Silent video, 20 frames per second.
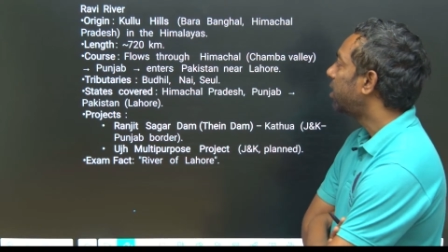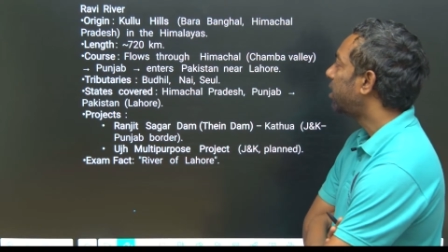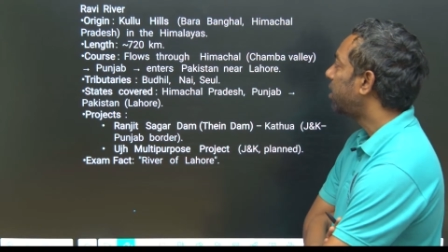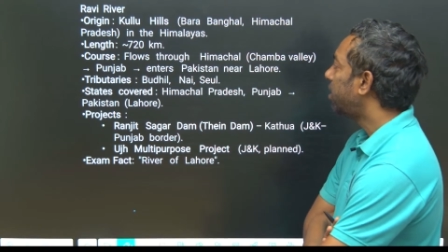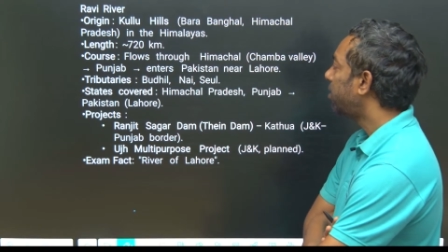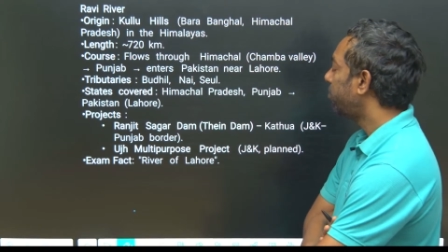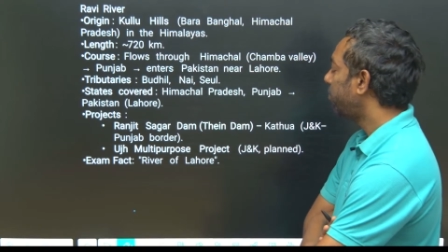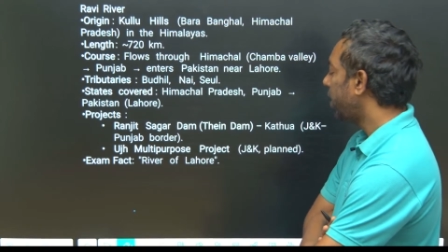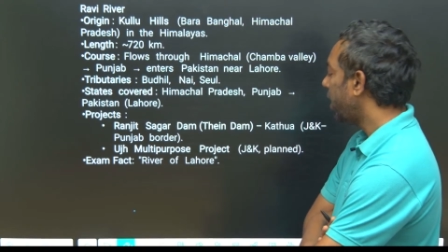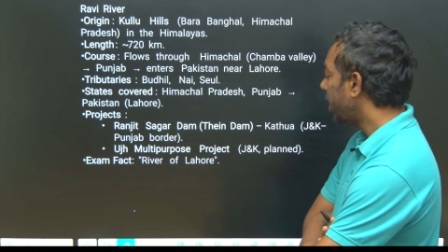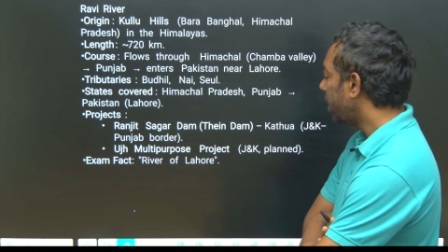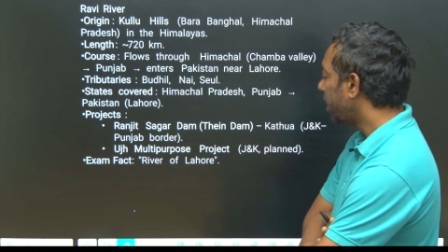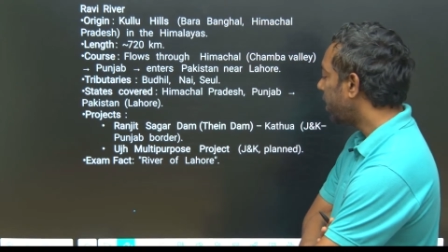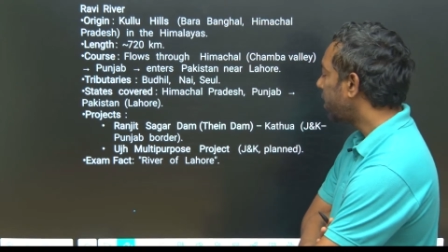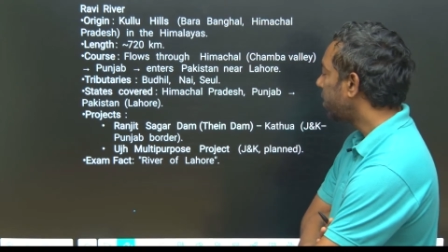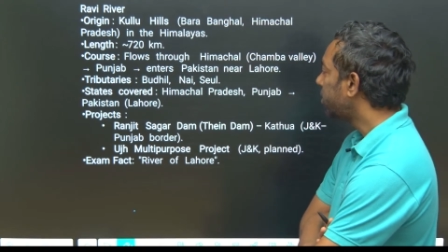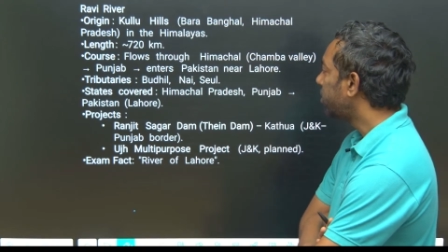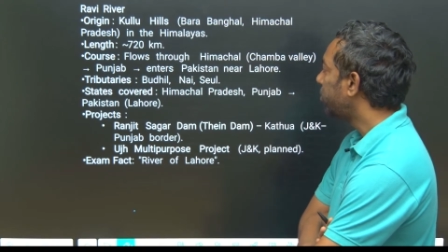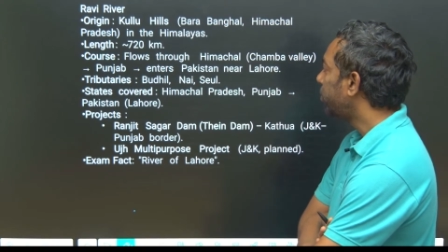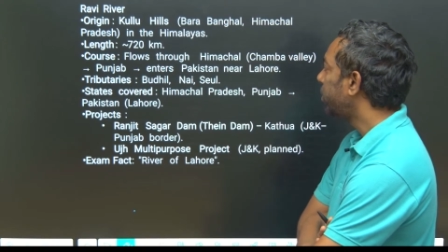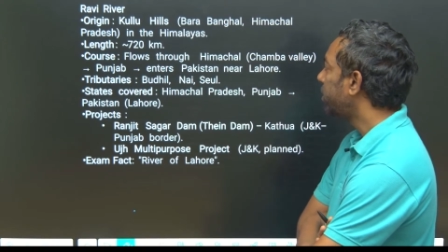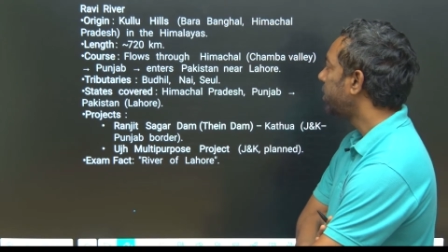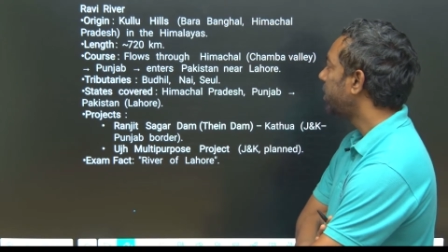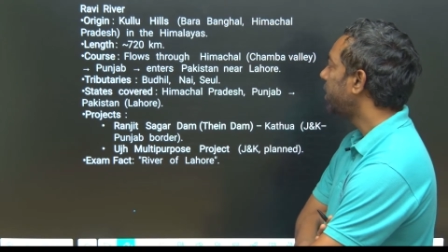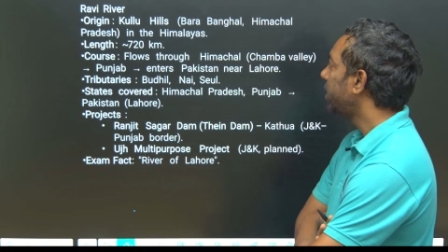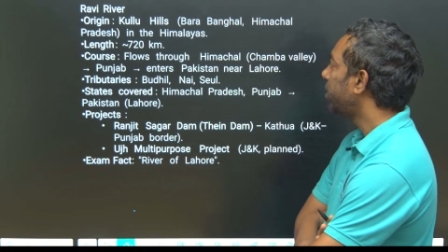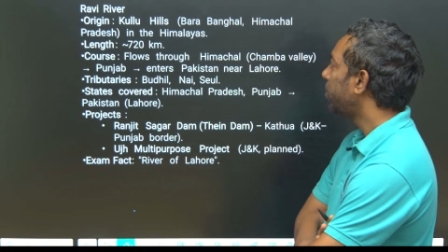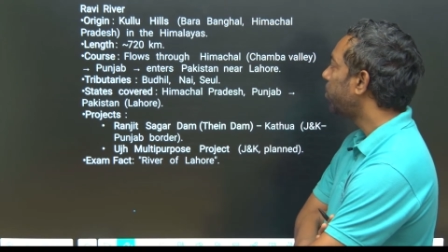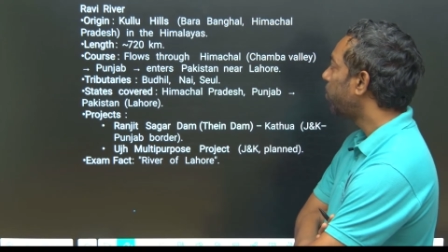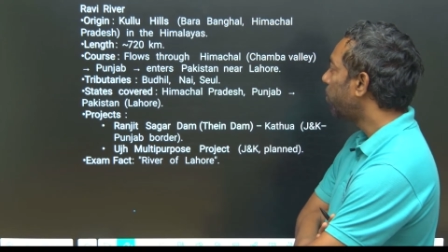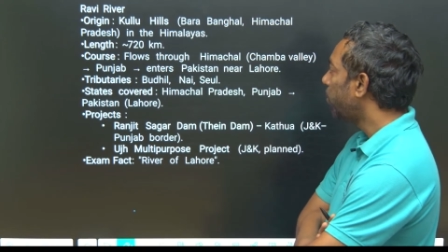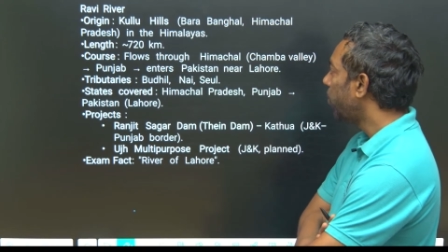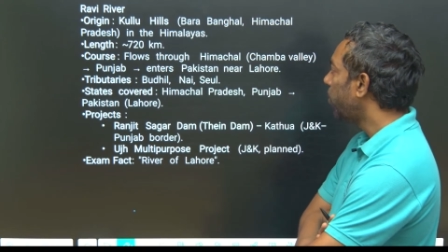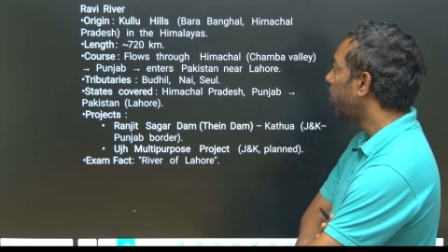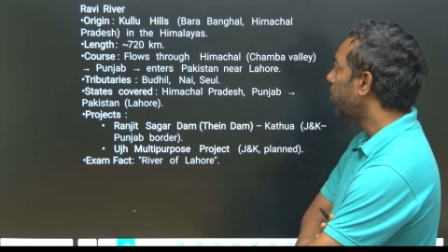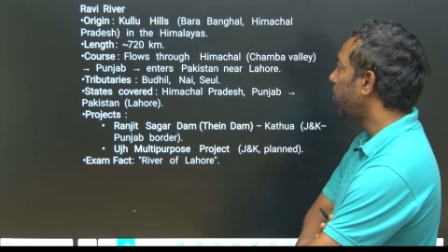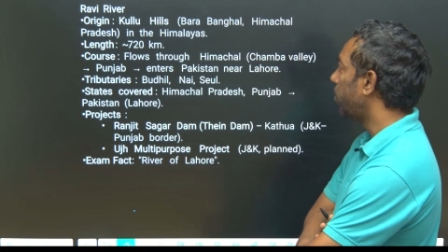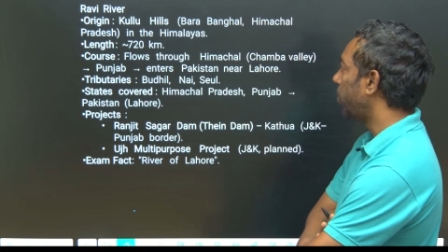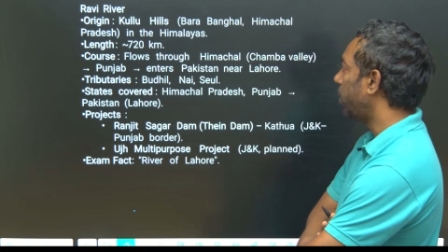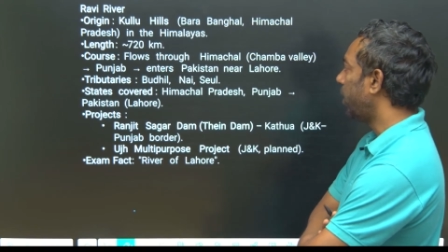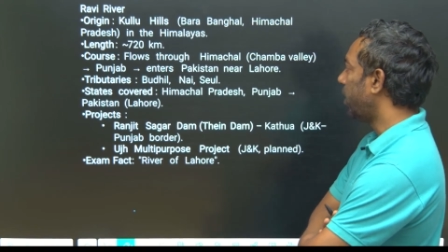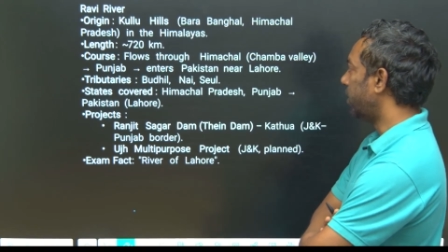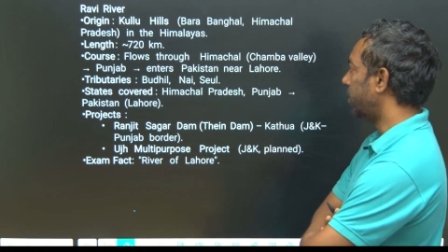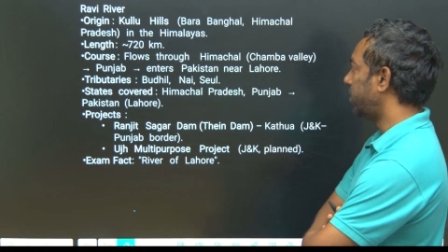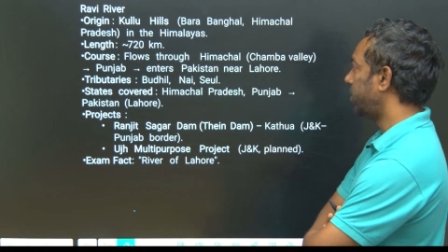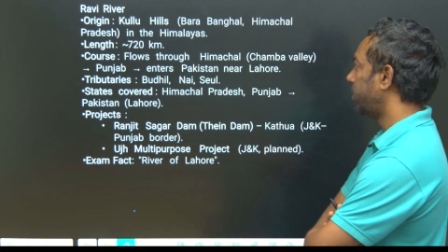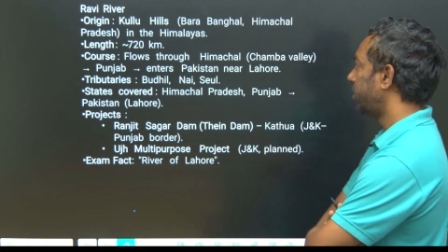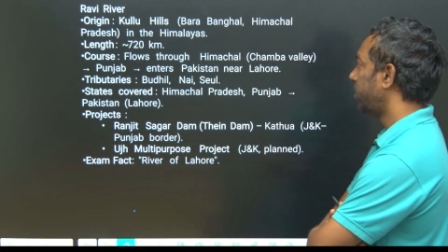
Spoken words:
where it is origin, Kullu Hills.